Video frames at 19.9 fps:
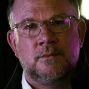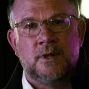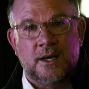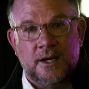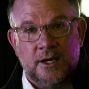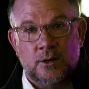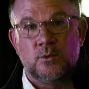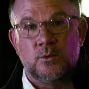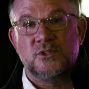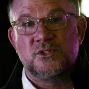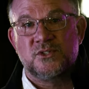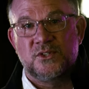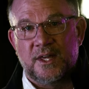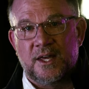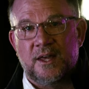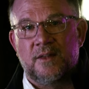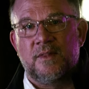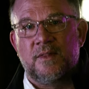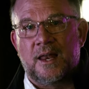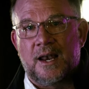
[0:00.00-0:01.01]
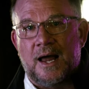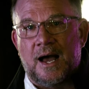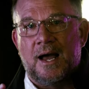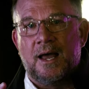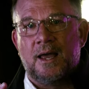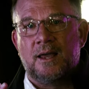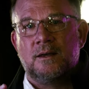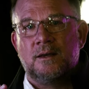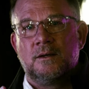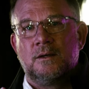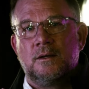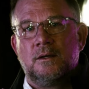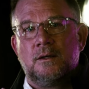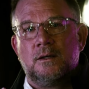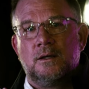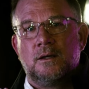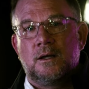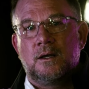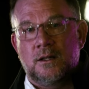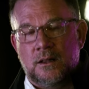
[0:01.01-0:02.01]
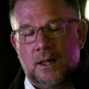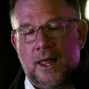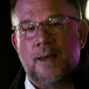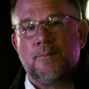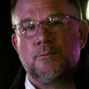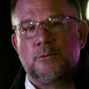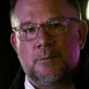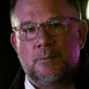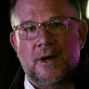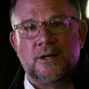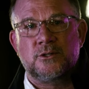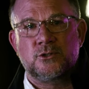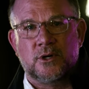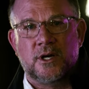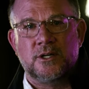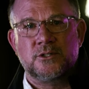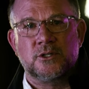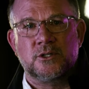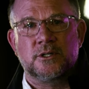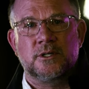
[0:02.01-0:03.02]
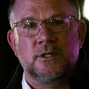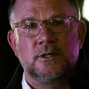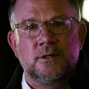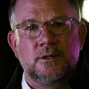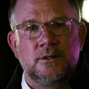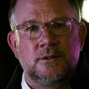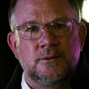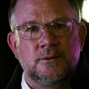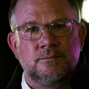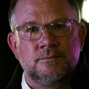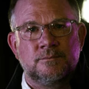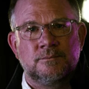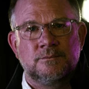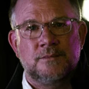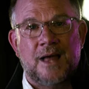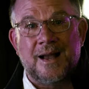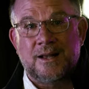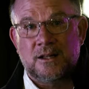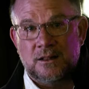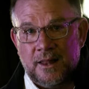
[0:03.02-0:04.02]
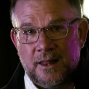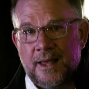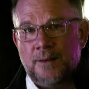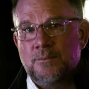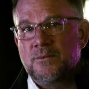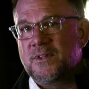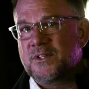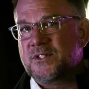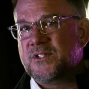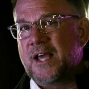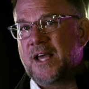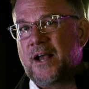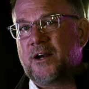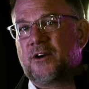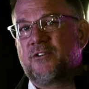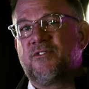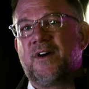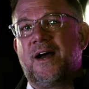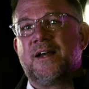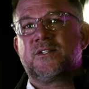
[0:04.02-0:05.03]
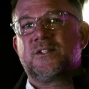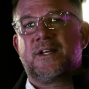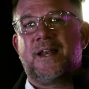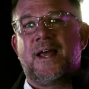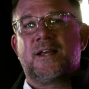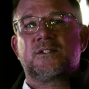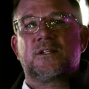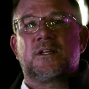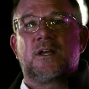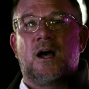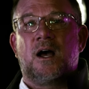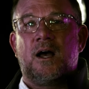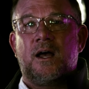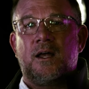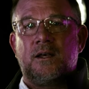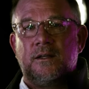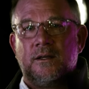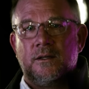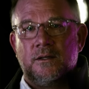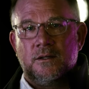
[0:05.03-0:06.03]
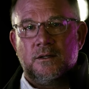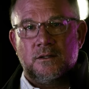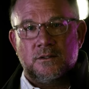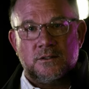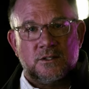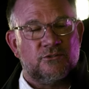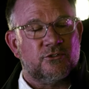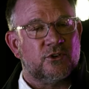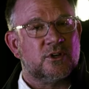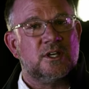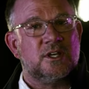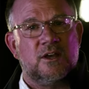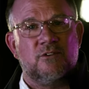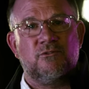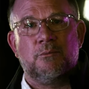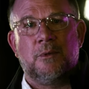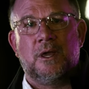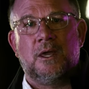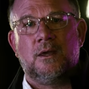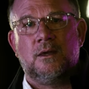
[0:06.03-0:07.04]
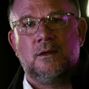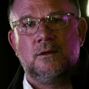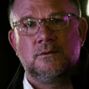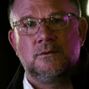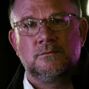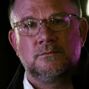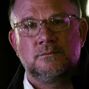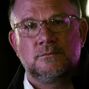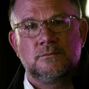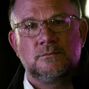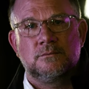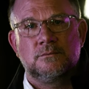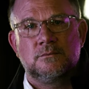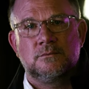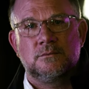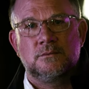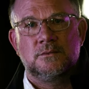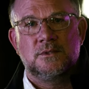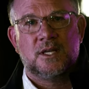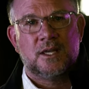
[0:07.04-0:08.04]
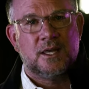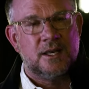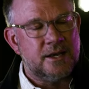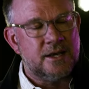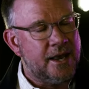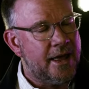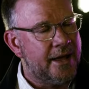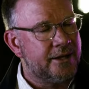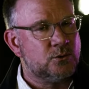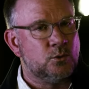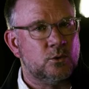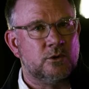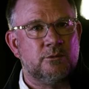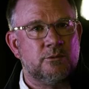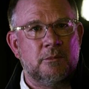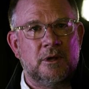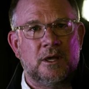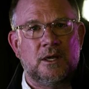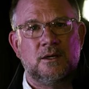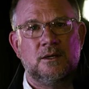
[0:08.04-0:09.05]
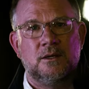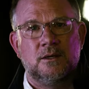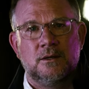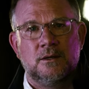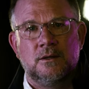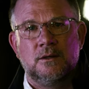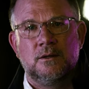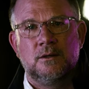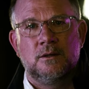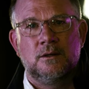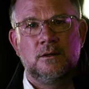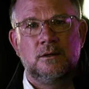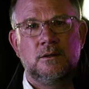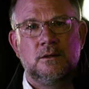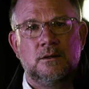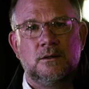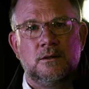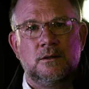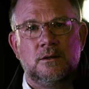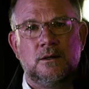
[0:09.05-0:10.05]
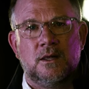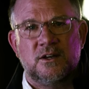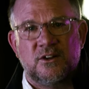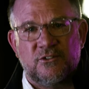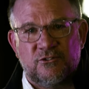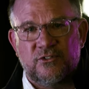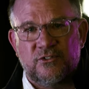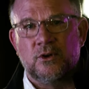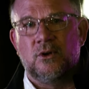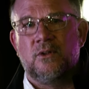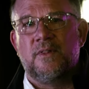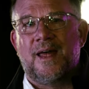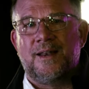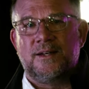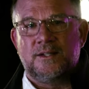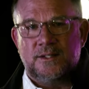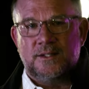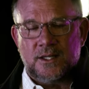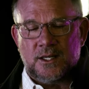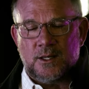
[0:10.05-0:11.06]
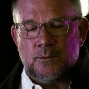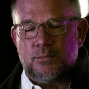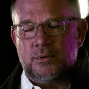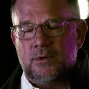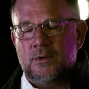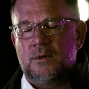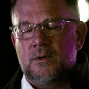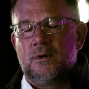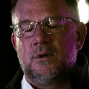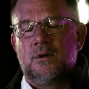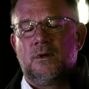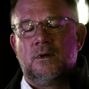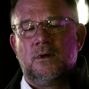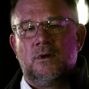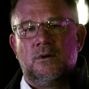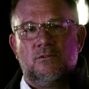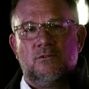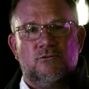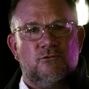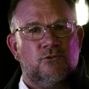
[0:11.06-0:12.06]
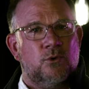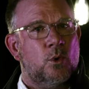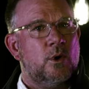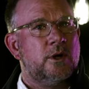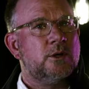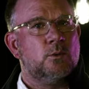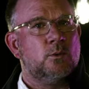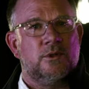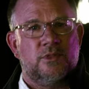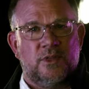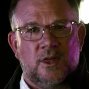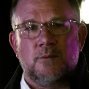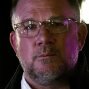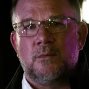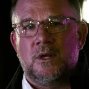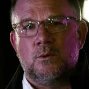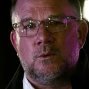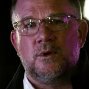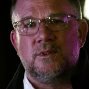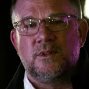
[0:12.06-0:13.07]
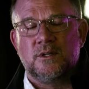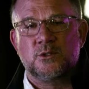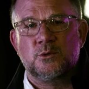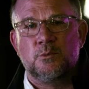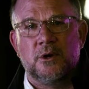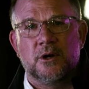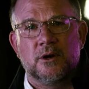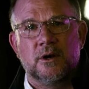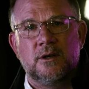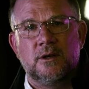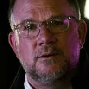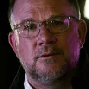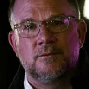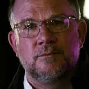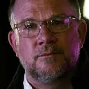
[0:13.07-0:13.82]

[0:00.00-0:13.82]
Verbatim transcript: And it was then that I claimed my treasure. I claimed the sacrifice and asked God to forgive me, to connect with me, and to fill that deep void within me with His Spirit.